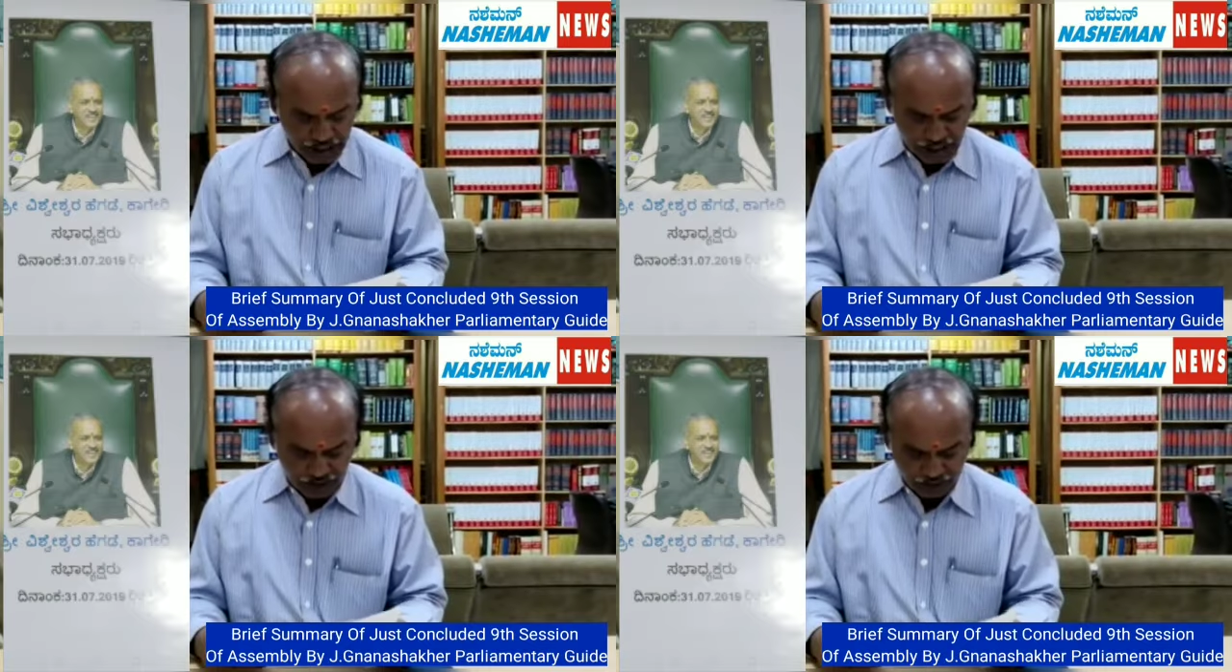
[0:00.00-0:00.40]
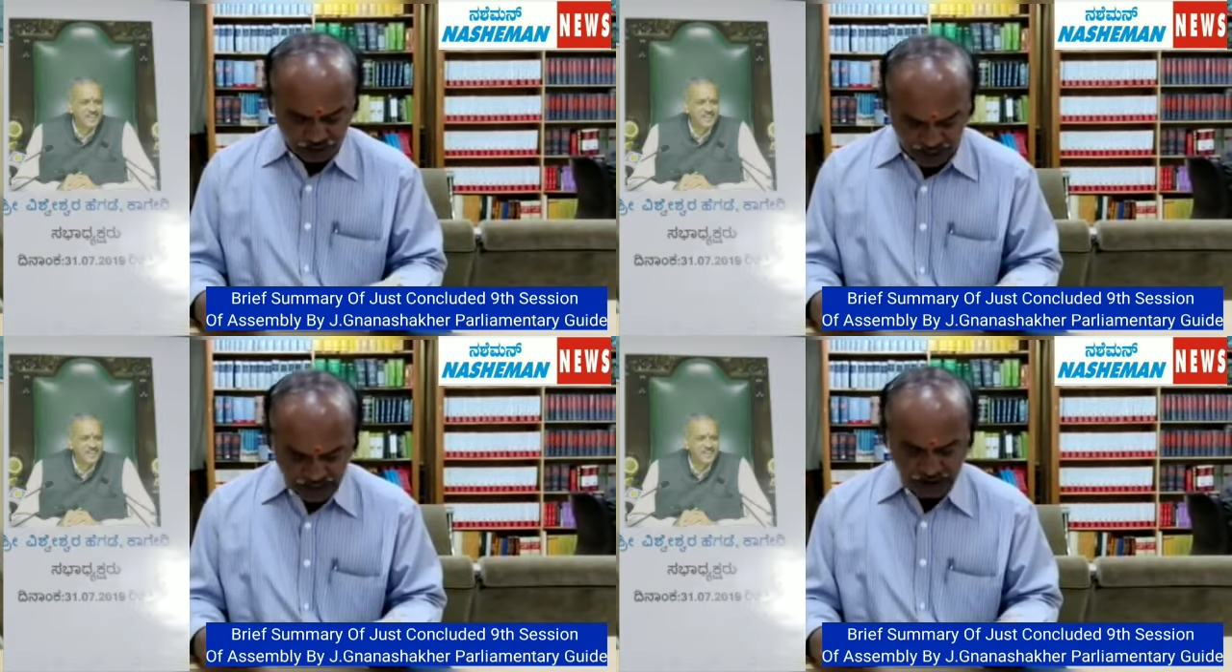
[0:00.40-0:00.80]

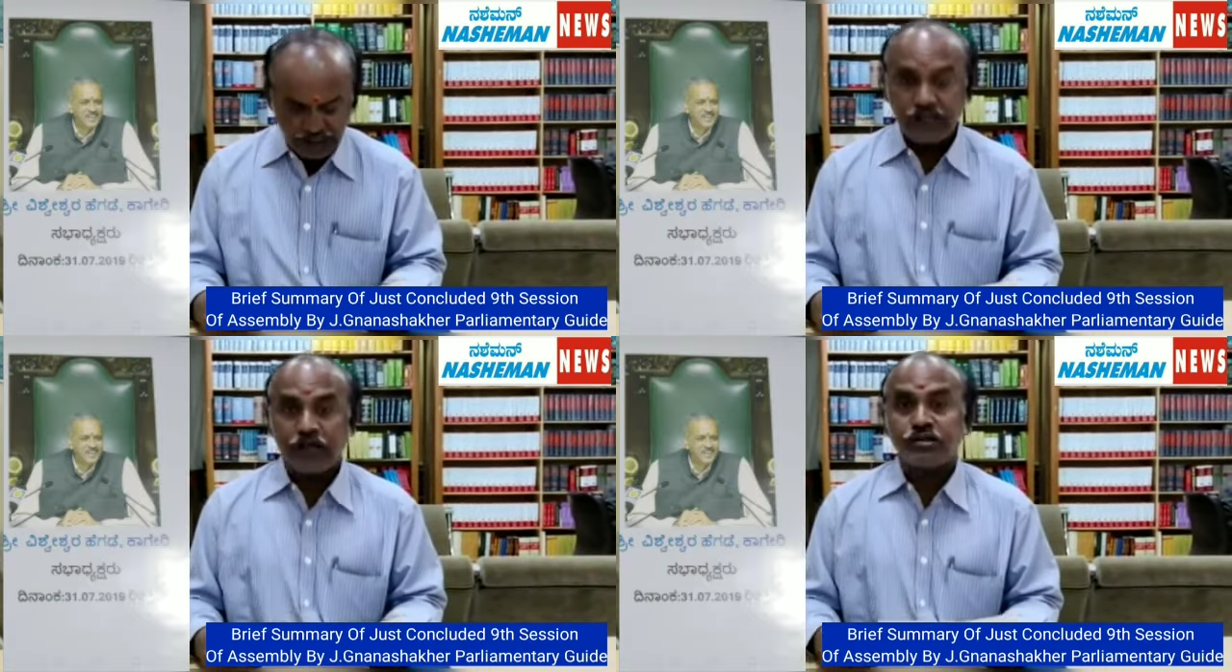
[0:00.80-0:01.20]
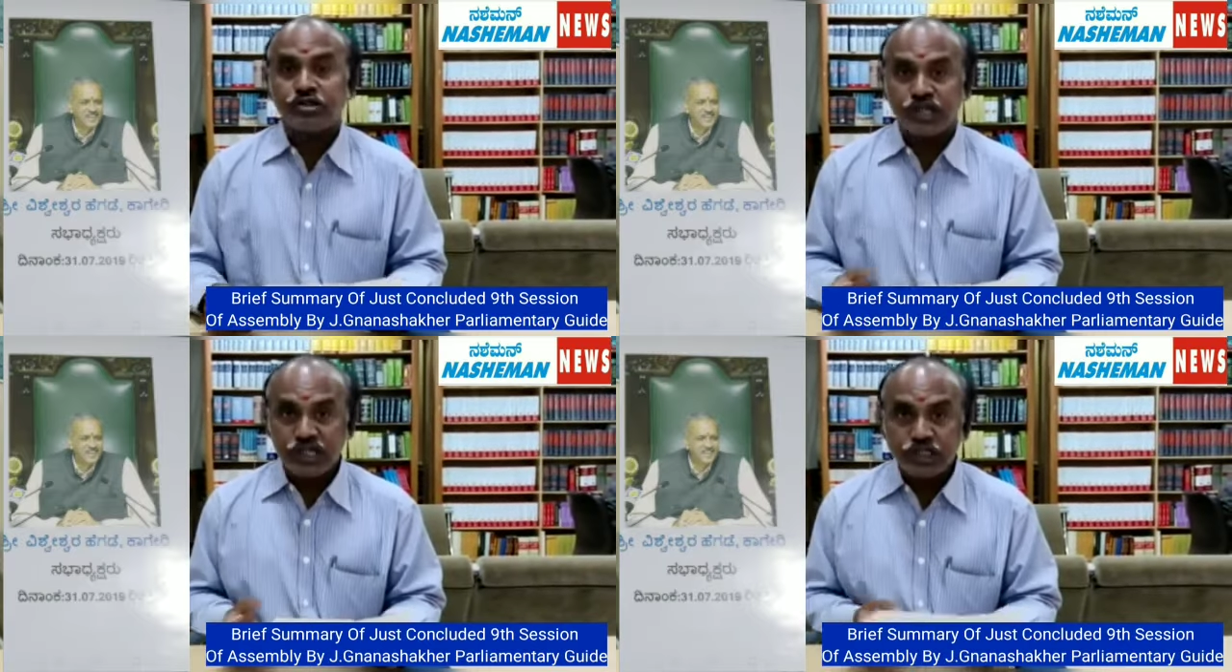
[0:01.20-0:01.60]
And finally,
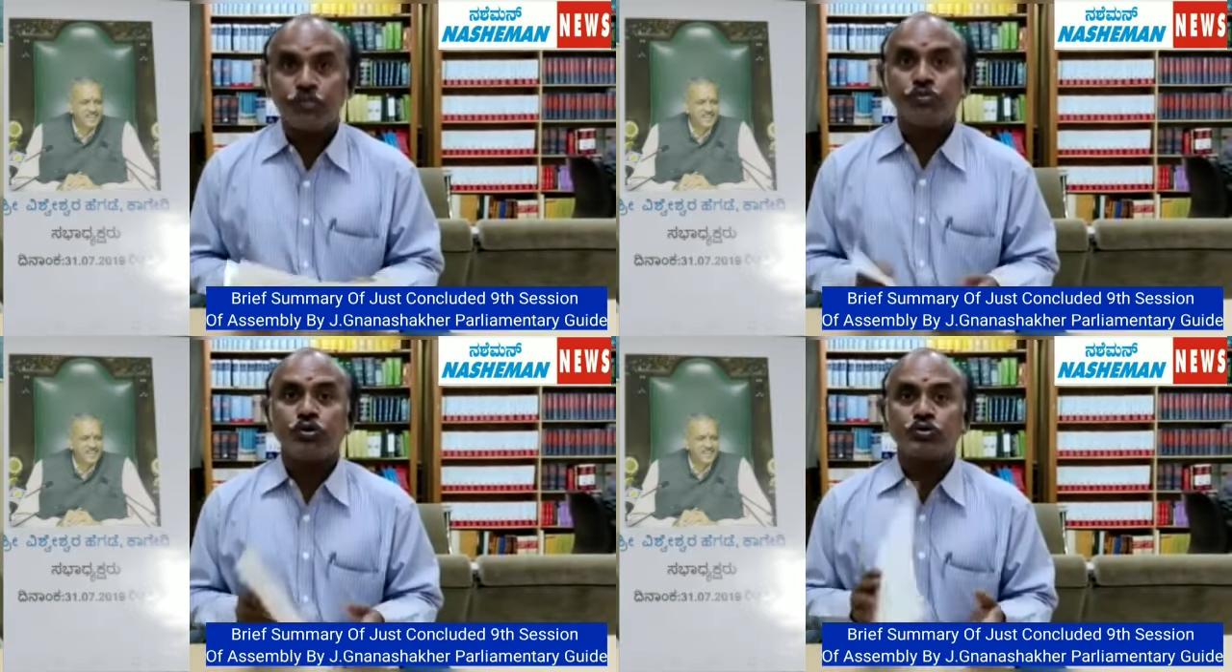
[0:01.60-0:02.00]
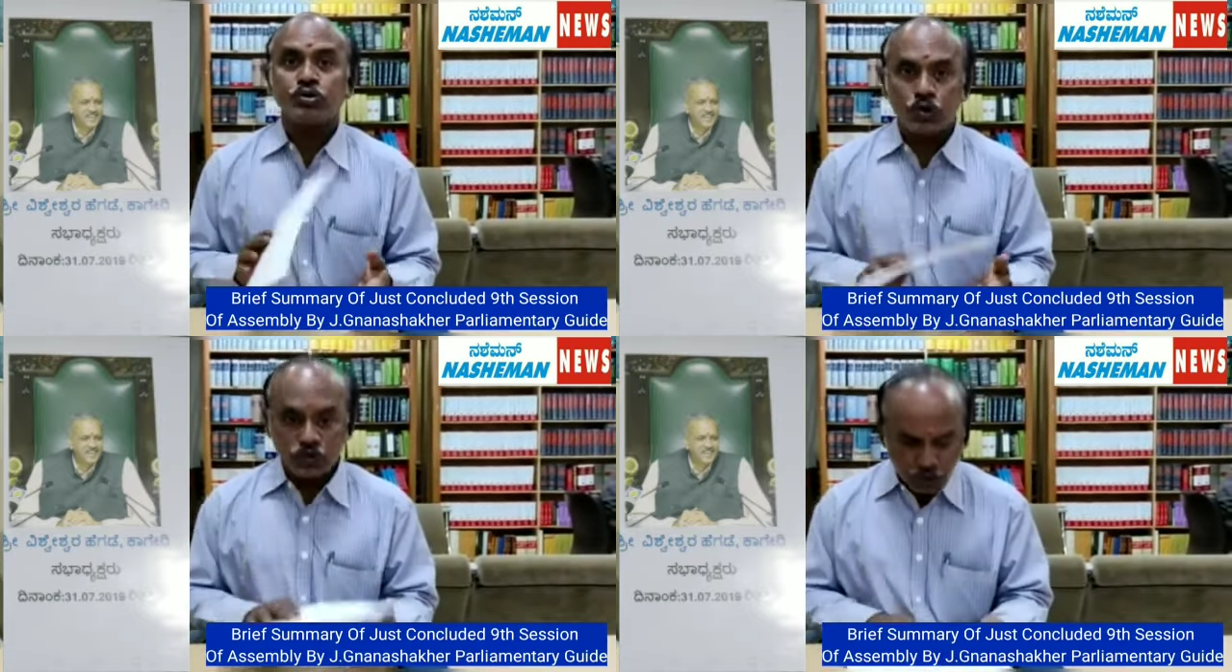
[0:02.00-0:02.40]
a CAG report
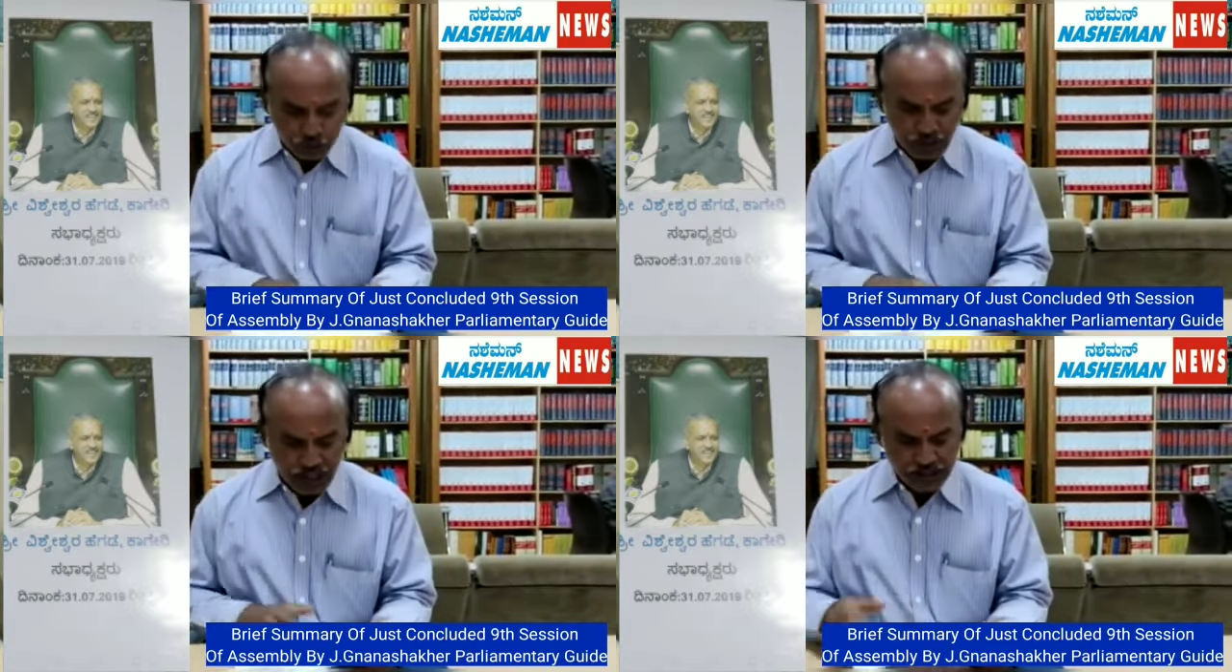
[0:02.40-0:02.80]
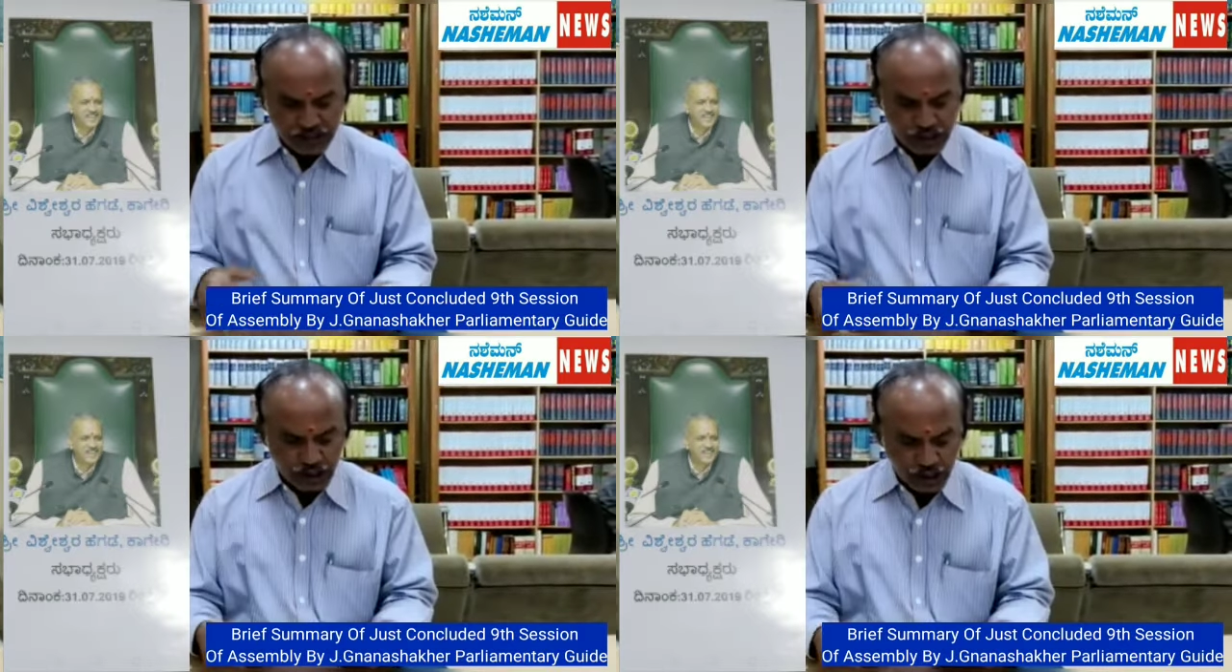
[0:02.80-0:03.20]
was also
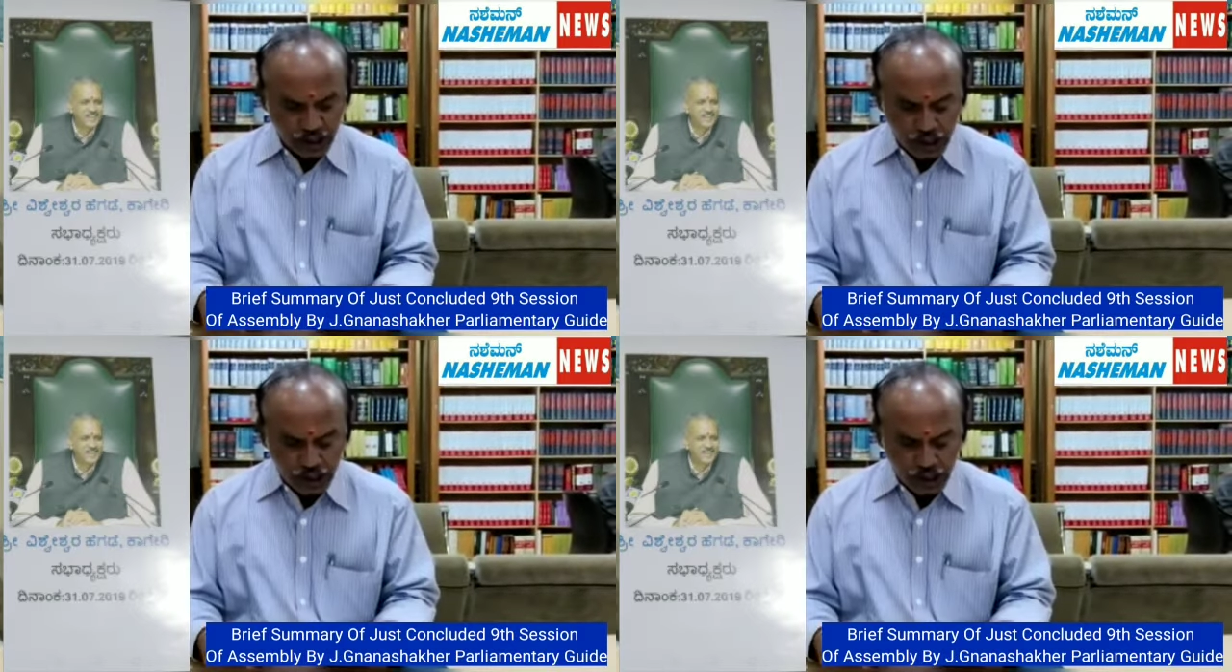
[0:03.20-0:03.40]
placed.